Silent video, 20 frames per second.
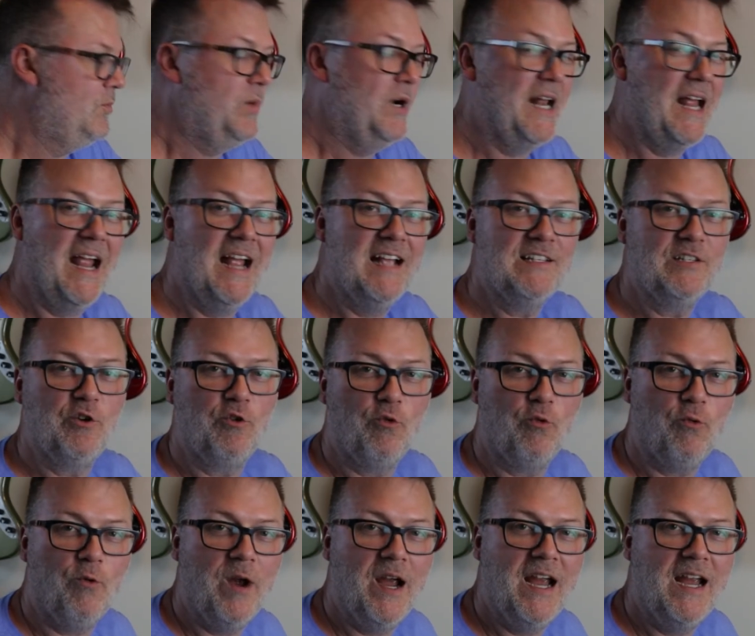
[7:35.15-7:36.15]
But it has
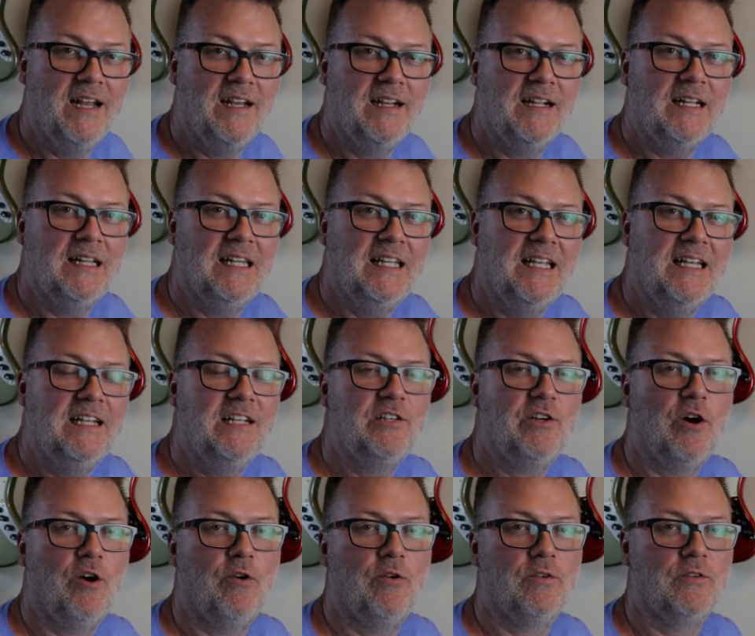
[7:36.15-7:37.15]
great clean
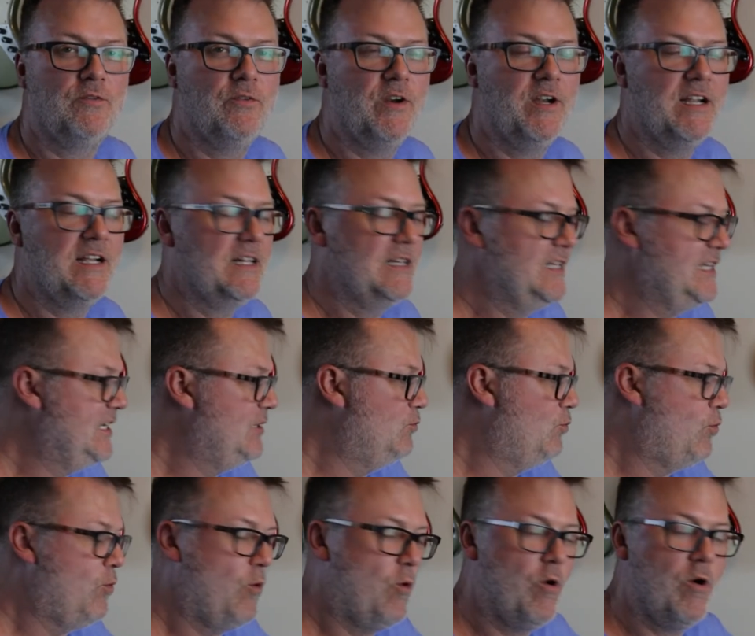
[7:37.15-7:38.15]
tones, very
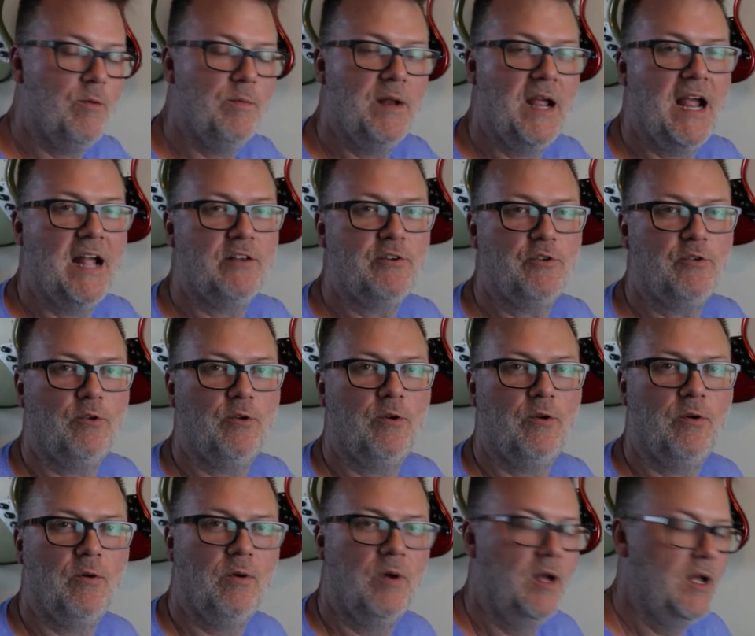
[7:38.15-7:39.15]
clean, warm,
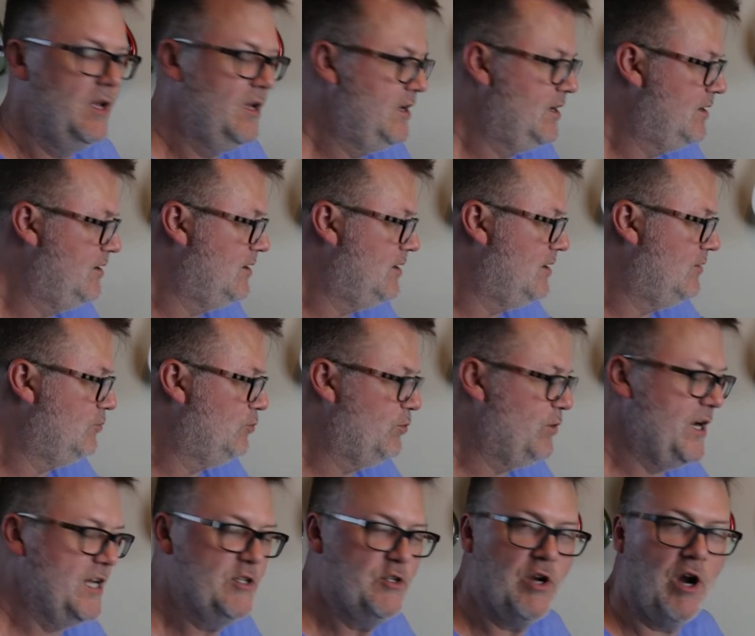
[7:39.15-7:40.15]
natural,
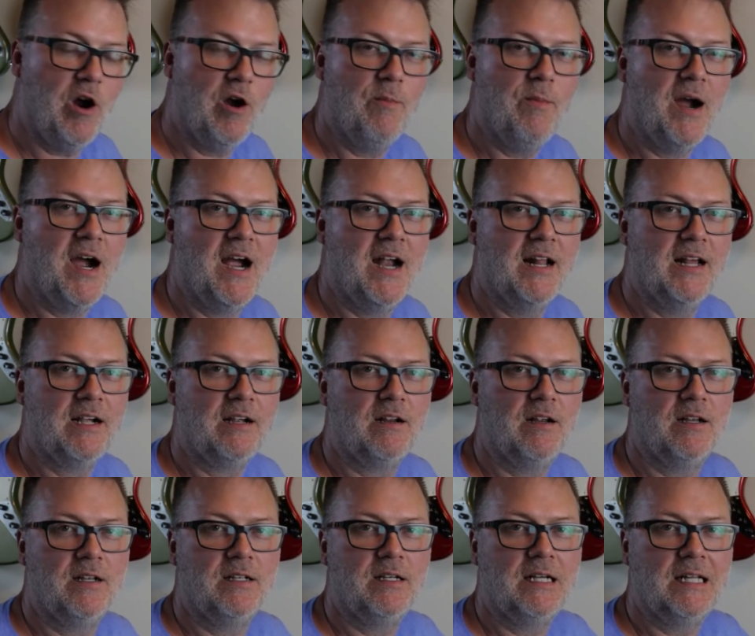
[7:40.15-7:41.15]
rich harmonic,
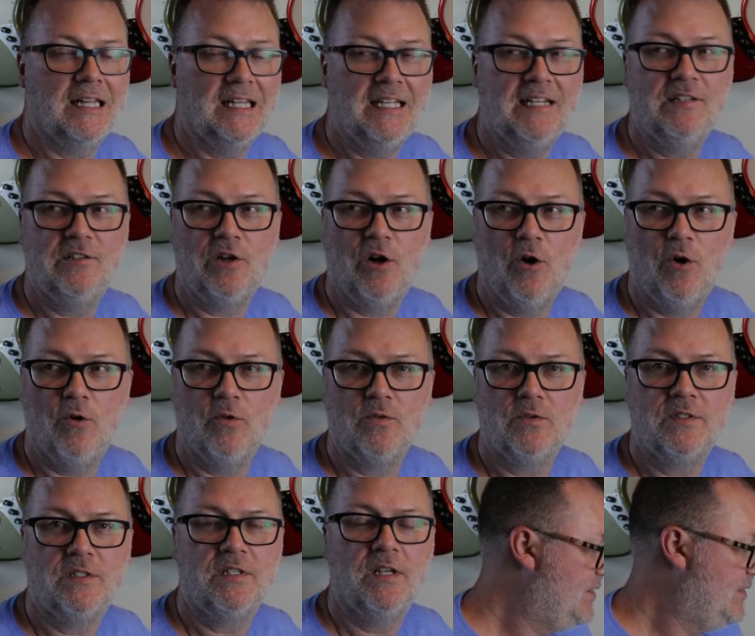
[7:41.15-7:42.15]
clean
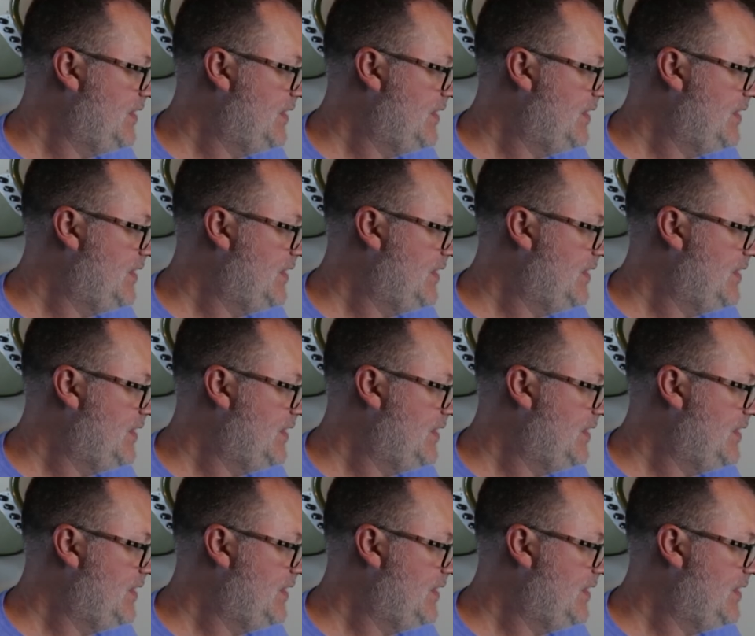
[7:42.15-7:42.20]
tones.